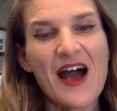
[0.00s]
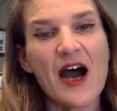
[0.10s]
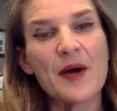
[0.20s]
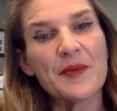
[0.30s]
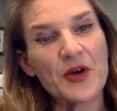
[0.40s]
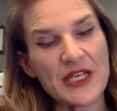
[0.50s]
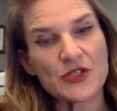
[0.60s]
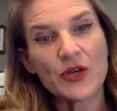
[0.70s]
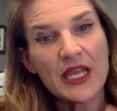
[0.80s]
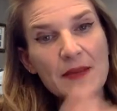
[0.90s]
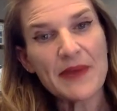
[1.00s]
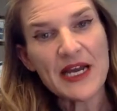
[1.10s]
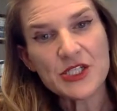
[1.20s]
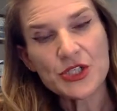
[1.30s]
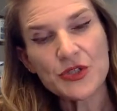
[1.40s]
Okay, so getting
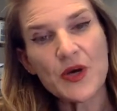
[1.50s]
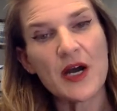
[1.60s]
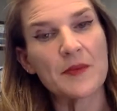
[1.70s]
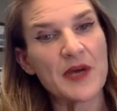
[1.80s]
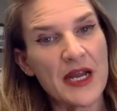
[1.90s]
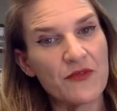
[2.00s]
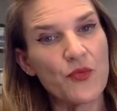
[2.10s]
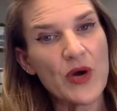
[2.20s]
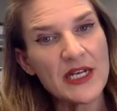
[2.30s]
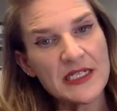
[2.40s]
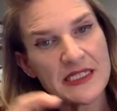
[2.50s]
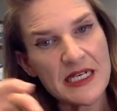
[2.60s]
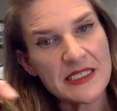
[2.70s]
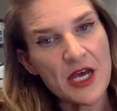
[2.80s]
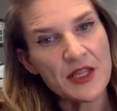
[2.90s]
back to kind of what it
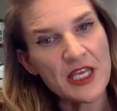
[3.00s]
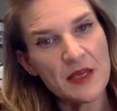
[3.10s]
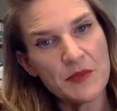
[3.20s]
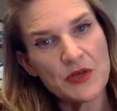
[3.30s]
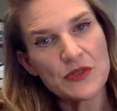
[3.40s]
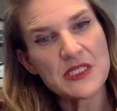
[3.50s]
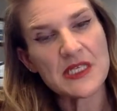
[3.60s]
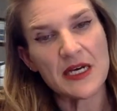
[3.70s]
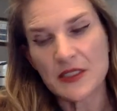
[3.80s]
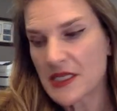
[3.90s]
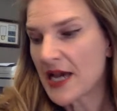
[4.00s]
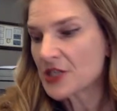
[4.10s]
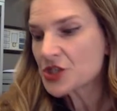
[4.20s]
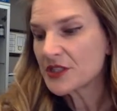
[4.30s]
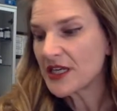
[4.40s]
does on the immune cells.
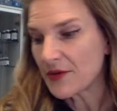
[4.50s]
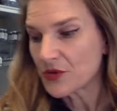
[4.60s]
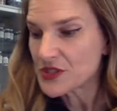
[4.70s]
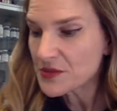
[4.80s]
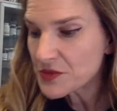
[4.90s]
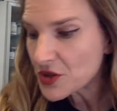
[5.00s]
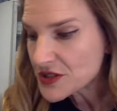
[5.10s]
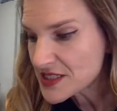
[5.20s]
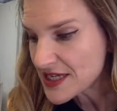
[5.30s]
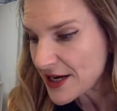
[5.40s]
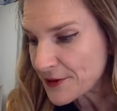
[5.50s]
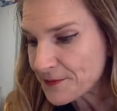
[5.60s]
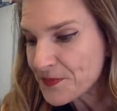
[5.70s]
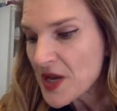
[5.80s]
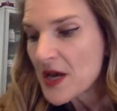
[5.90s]
Actually, I wrote some notes
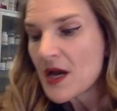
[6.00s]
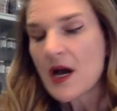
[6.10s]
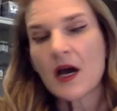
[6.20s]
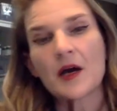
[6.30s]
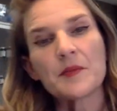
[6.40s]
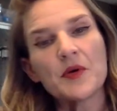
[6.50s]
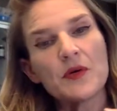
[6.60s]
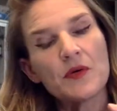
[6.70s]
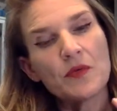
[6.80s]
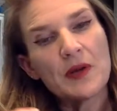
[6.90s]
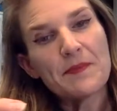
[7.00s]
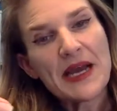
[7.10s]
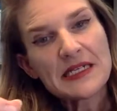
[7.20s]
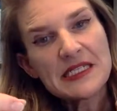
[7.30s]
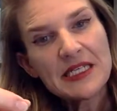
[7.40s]
down. When
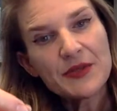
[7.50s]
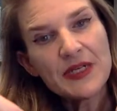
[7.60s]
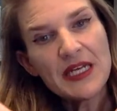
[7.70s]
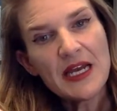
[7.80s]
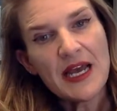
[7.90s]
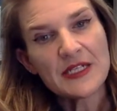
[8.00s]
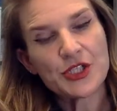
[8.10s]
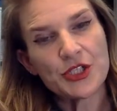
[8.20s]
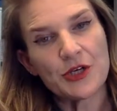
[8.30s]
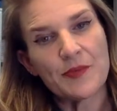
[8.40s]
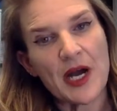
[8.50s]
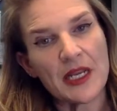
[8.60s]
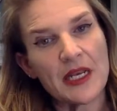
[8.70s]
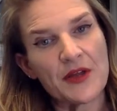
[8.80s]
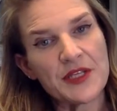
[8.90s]
bacteria enter your
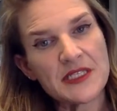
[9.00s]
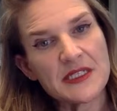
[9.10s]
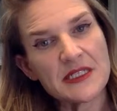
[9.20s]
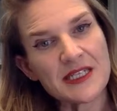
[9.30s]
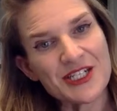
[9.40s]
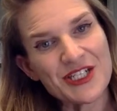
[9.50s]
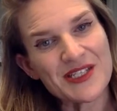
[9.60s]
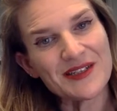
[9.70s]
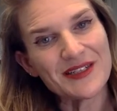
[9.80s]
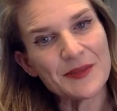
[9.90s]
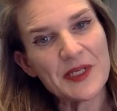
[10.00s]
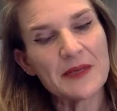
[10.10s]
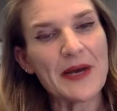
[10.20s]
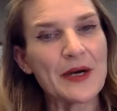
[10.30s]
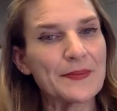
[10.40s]
body, now this discussion is a little bit
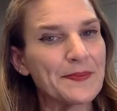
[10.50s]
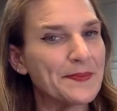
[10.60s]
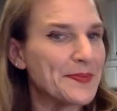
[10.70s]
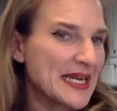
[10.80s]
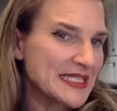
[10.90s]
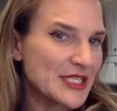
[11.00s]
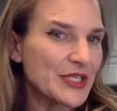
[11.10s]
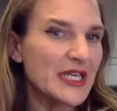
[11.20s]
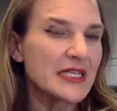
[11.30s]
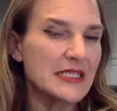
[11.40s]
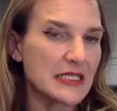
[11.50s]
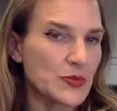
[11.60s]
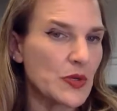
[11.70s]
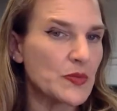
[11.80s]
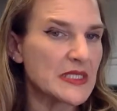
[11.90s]
about bacteria because
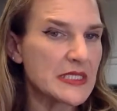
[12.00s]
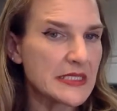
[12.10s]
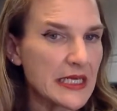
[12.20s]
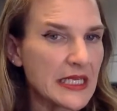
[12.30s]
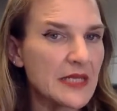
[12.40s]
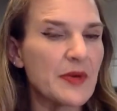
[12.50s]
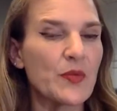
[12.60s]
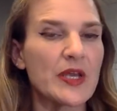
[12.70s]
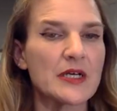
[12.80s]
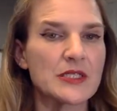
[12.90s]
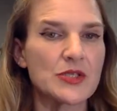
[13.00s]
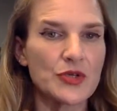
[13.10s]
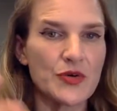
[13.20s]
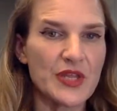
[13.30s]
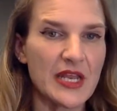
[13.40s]
that's what was studied, but we also
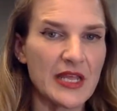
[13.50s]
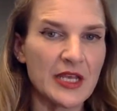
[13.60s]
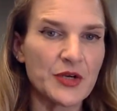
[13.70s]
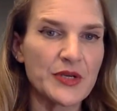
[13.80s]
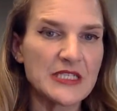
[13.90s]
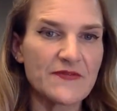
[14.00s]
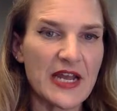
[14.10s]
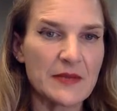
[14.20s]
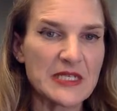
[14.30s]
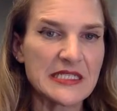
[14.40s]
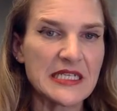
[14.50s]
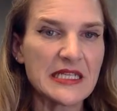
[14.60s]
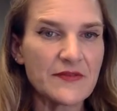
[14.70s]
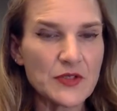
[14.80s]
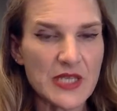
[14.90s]
know that increased vitamin D
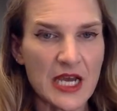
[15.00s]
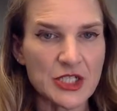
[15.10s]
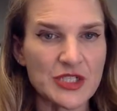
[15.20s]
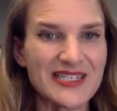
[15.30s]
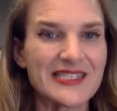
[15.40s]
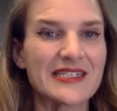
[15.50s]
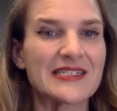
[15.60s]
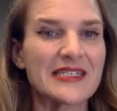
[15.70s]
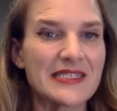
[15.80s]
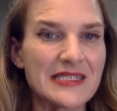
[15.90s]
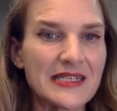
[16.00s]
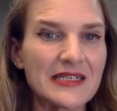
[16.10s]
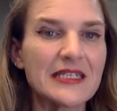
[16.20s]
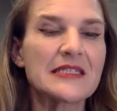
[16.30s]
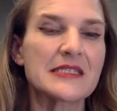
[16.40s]
levels actually
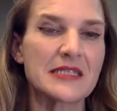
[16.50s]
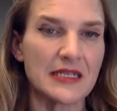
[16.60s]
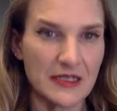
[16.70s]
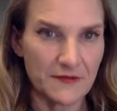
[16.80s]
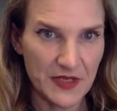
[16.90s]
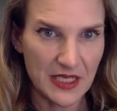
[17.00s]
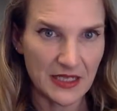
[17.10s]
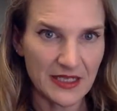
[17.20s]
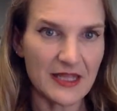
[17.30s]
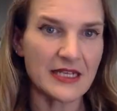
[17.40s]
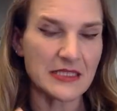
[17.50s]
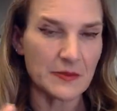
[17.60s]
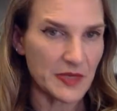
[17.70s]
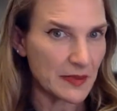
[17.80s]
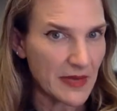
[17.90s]
statistically significantly, that's a
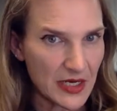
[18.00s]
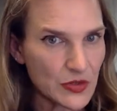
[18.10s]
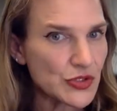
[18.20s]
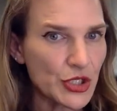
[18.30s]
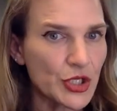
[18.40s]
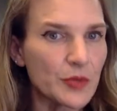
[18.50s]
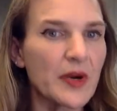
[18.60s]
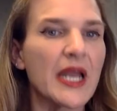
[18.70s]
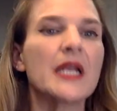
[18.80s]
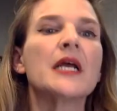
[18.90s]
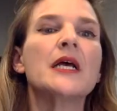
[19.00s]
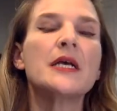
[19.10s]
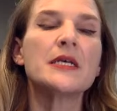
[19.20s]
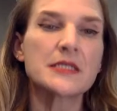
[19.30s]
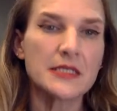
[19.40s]
big medical term, right?
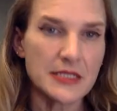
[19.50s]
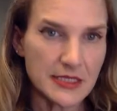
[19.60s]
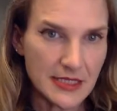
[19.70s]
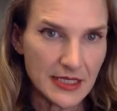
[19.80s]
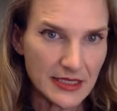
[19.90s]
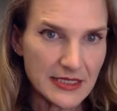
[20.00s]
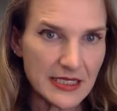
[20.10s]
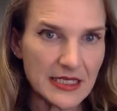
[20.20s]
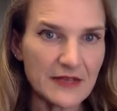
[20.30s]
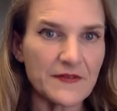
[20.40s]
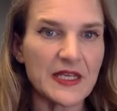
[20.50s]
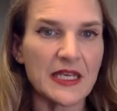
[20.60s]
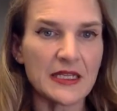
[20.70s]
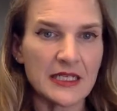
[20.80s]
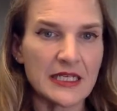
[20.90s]
Statistically
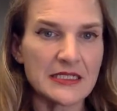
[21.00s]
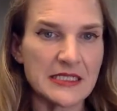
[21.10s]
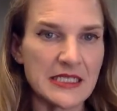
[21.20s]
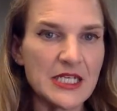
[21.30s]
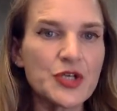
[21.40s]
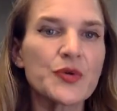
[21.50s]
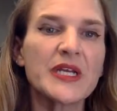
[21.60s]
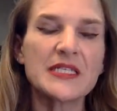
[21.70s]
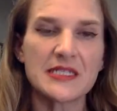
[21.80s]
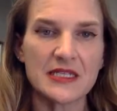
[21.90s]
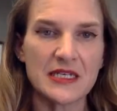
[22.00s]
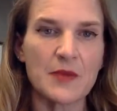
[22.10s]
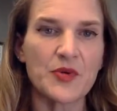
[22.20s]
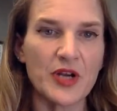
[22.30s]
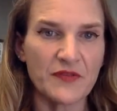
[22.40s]
significantly decreased the
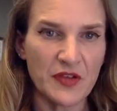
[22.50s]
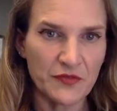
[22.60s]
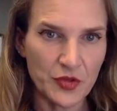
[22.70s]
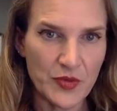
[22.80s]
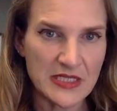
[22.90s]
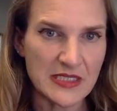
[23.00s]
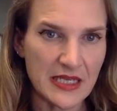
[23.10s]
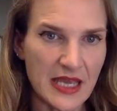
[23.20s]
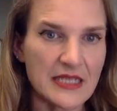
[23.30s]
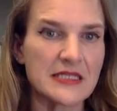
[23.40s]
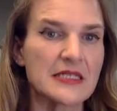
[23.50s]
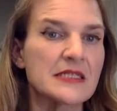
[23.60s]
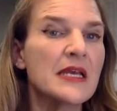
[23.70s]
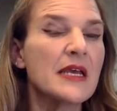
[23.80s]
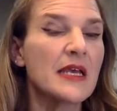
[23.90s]
number of influenza
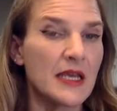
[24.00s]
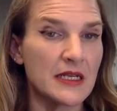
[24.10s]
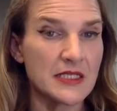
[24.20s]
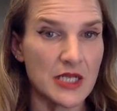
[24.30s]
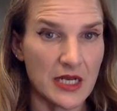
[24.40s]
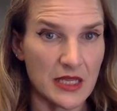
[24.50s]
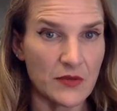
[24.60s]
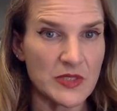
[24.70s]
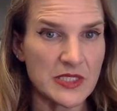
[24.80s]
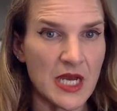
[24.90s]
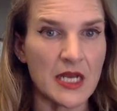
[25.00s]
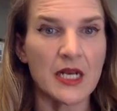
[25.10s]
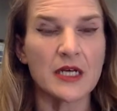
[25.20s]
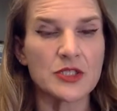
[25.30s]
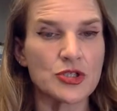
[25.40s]
cases in a study that was done. It
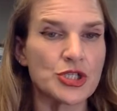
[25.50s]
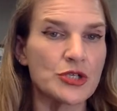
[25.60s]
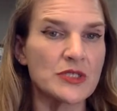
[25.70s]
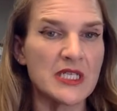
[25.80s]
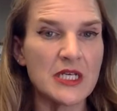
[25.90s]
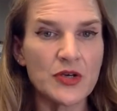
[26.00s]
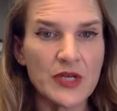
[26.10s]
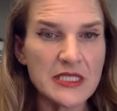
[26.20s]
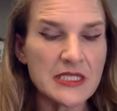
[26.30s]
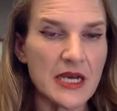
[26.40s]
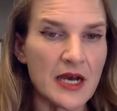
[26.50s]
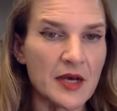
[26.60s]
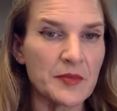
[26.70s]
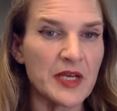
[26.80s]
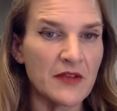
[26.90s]
also showed decreased
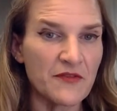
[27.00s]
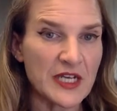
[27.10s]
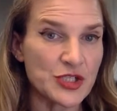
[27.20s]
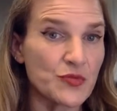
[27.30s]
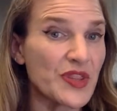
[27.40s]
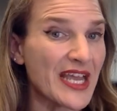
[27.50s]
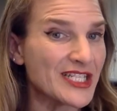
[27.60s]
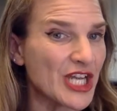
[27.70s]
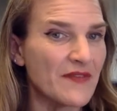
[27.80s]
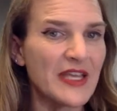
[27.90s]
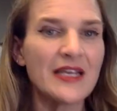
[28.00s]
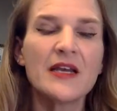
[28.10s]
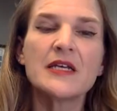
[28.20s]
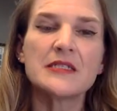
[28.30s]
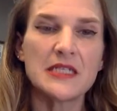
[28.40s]
infection with HIV,
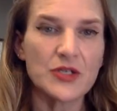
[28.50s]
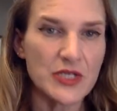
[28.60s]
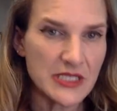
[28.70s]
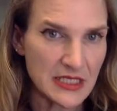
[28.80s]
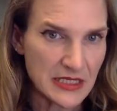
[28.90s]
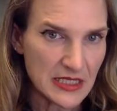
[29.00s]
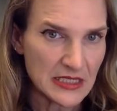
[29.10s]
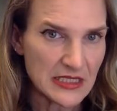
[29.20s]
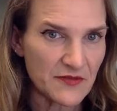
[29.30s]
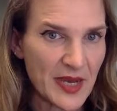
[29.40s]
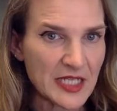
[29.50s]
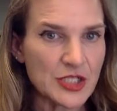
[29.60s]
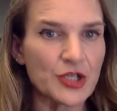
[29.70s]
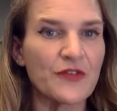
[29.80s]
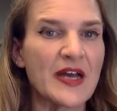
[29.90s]
decreased incidence of
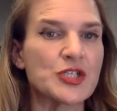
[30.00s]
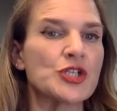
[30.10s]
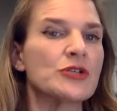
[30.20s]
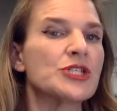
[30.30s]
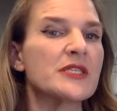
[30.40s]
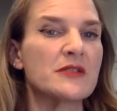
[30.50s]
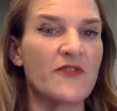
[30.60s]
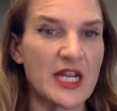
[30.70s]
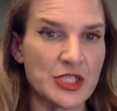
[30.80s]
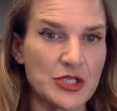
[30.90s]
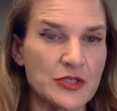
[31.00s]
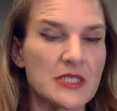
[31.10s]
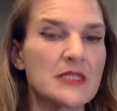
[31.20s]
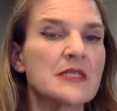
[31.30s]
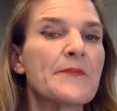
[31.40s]
bacterial
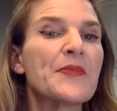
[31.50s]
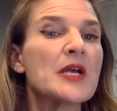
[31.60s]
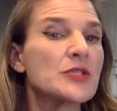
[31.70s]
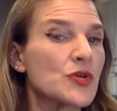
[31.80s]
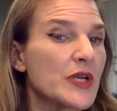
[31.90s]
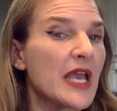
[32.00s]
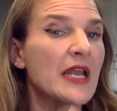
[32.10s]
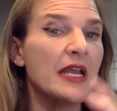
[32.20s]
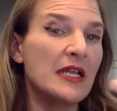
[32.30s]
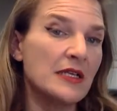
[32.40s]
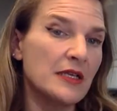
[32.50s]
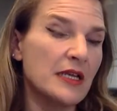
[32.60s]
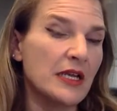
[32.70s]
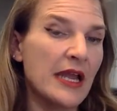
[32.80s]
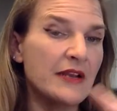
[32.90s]
vaginosis. So again,
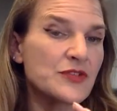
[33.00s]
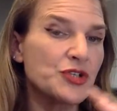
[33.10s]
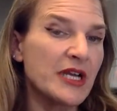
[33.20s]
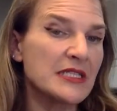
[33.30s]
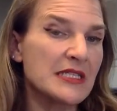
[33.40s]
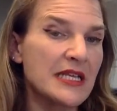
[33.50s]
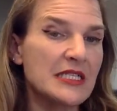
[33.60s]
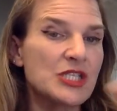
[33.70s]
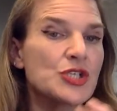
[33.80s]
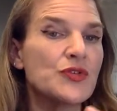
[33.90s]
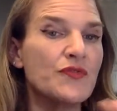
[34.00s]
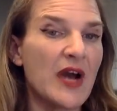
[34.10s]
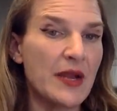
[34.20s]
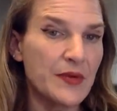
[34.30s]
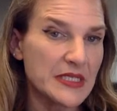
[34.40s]
it kind of translates to
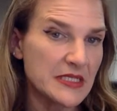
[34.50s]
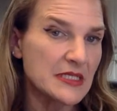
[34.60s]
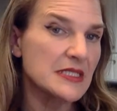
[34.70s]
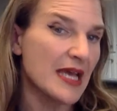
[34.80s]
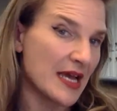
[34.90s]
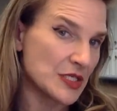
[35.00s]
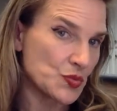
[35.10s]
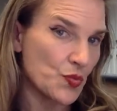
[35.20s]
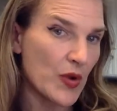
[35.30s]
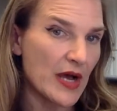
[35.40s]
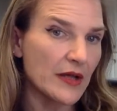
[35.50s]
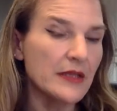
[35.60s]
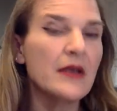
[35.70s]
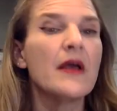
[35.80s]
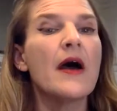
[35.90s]
viruses as
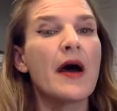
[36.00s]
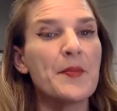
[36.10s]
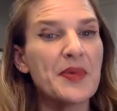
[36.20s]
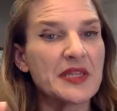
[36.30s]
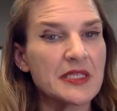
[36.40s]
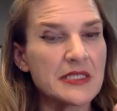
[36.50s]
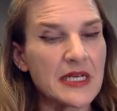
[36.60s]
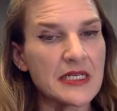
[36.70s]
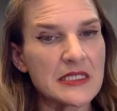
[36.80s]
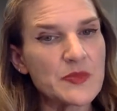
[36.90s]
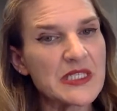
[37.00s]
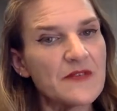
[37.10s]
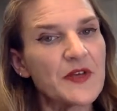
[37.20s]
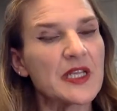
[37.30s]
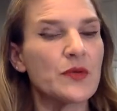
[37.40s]
well, but the study
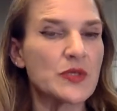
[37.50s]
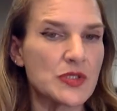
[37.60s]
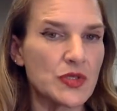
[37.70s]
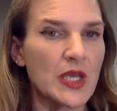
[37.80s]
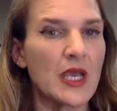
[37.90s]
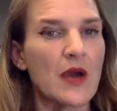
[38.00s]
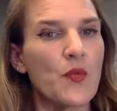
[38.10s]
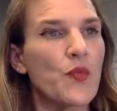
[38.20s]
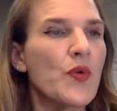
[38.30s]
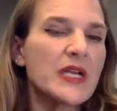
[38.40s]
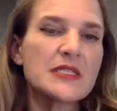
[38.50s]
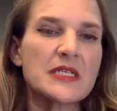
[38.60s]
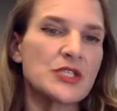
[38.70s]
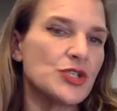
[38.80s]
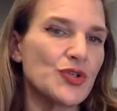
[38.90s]
specifically was looking at what does
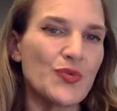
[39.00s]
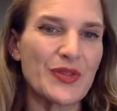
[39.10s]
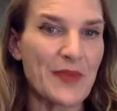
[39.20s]
it do with